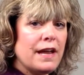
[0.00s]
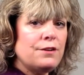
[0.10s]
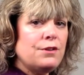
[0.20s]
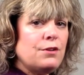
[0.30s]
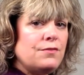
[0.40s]
I
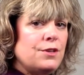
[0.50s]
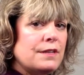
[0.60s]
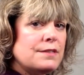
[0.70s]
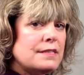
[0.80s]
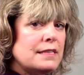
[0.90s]
don't know if you
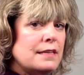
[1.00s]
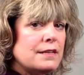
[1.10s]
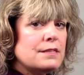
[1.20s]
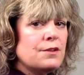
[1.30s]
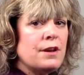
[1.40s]
can see
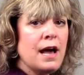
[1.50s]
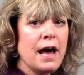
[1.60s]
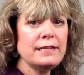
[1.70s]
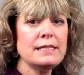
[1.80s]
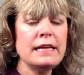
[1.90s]
this or
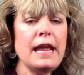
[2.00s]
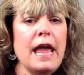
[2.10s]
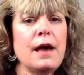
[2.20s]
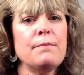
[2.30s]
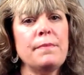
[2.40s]
not,
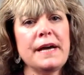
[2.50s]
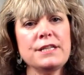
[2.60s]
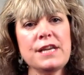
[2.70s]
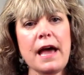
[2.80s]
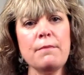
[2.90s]
but